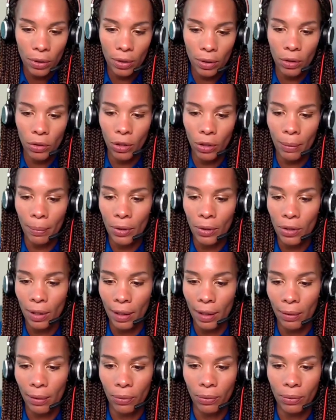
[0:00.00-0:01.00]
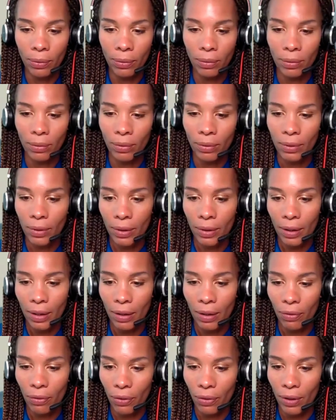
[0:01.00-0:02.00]
to the German channel
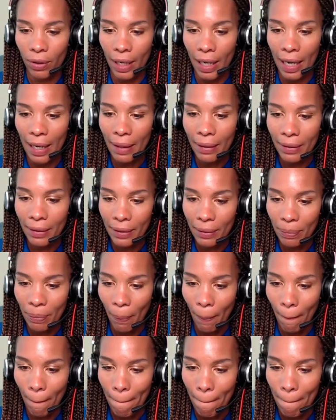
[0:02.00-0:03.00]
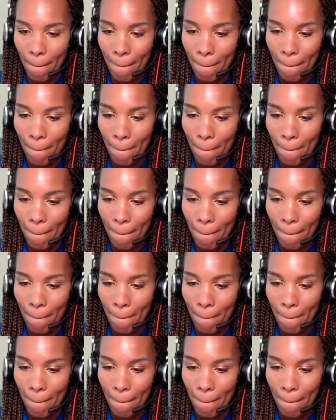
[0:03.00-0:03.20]
for that. Mm-hmm.